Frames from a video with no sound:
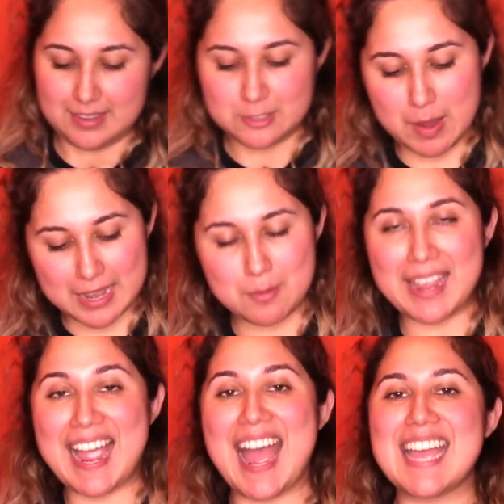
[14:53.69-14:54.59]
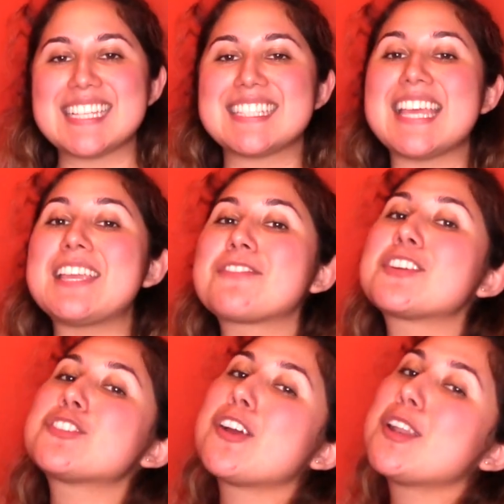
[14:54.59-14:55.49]
So anyway, guys, thank you
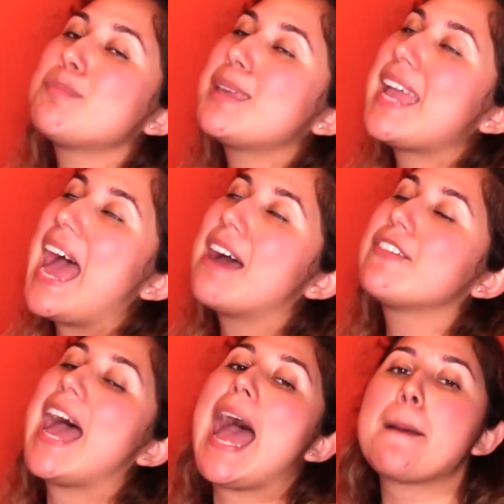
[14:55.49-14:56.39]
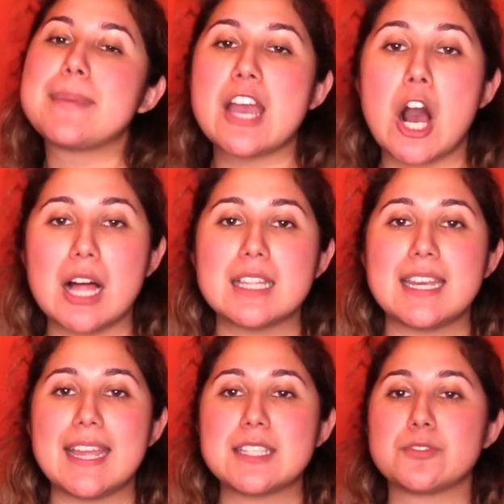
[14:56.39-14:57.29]
for joining me. Have happy
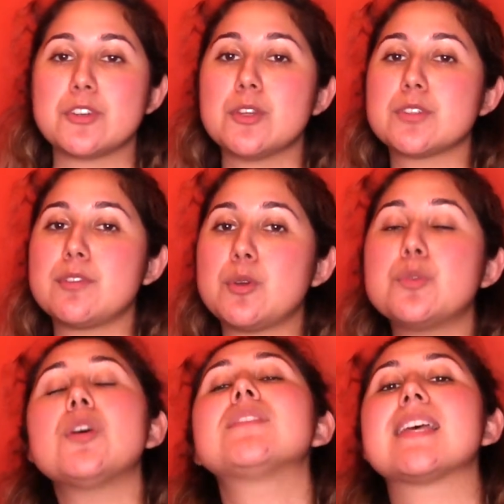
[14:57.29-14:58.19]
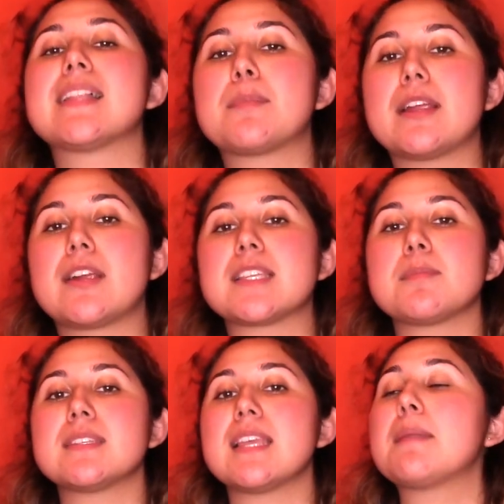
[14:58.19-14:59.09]
holidays for those of you who don't celebrate
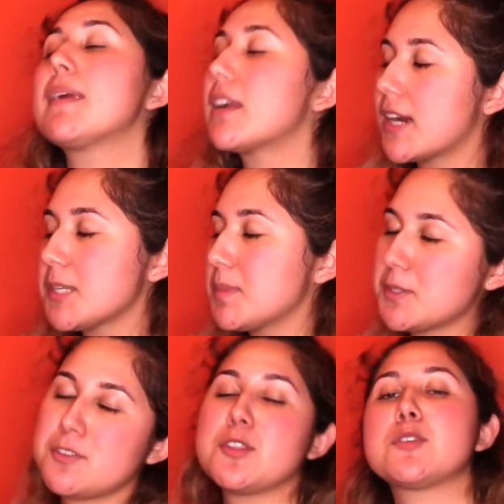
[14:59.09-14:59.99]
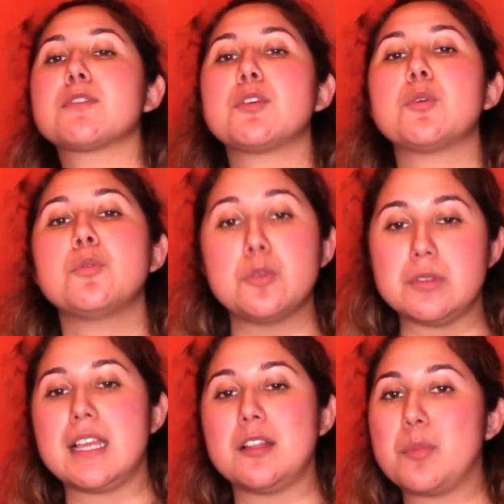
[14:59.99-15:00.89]
Christmas, and Merry Christmas for those of you who
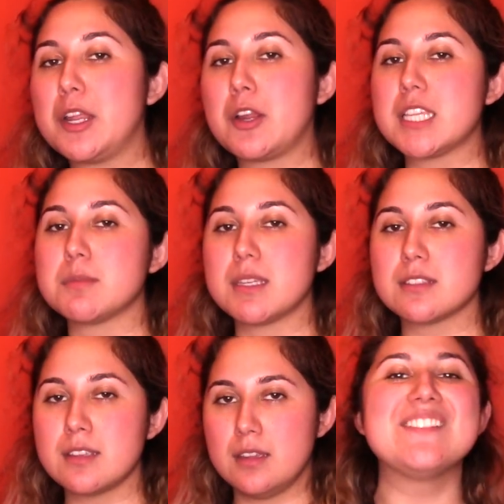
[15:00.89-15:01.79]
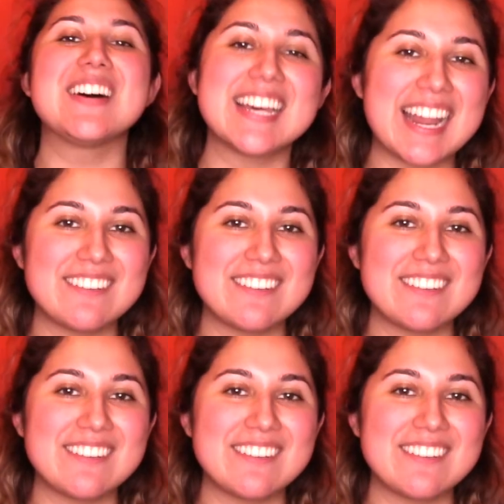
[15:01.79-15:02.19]
do celebrate Christmas. But